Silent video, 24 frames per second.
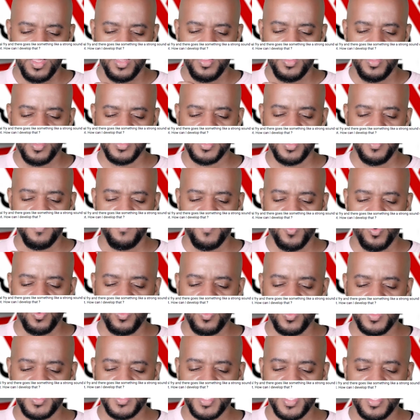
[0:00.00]
There's a
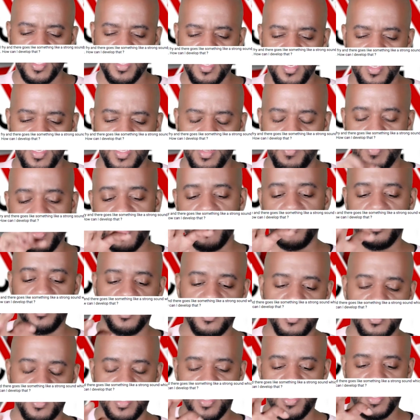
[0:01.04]
vocal technique. I
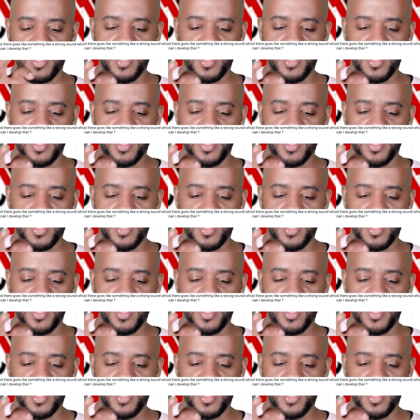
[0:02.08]
might kind